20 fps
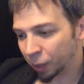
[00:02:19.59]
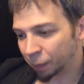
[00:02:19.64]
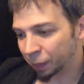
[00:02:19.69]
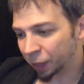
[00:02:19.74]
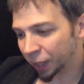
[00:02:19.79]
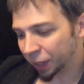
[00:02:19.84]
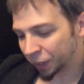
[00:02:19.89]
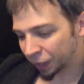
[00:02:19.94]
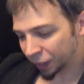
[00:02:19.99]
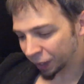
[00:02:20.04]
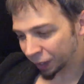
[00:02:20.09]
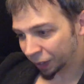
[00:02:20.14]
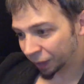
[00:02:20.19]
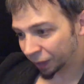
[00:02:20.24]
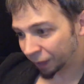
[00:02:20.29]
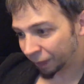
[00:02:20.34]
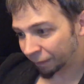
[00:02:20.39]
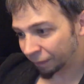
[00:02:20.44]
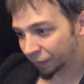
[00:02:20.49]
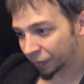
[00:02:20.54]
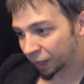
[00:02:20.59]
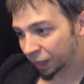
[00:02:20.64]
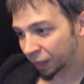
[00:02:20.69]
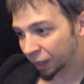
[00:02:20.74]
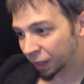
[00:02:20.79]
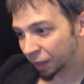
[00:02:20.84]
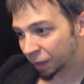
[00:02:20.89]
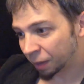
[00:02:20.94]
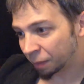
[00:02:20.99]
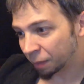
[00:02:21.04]
I'm guessing
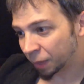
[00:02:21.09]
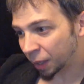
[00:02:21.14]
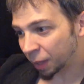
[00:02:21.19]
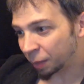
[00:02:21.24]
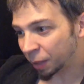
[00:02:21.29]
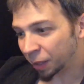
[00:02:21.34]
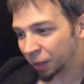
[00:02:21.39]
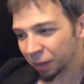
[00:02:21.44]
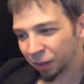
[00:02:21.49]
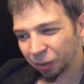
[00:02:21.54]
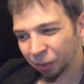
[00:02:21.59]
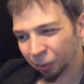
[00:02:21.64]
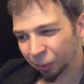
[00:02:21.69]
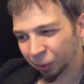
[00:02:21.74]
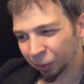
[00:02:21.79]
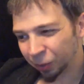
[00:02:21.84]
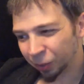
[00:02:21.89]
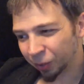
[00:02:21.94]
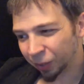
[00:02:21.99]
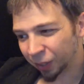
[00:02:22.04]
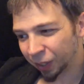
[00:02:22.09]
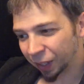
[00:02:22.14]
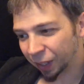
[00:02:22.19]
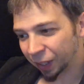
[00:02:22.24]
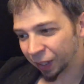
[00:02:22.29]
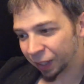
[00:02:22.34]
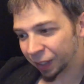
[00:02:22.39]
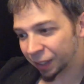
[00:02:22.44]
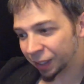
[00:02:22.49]
maybe earlier than that.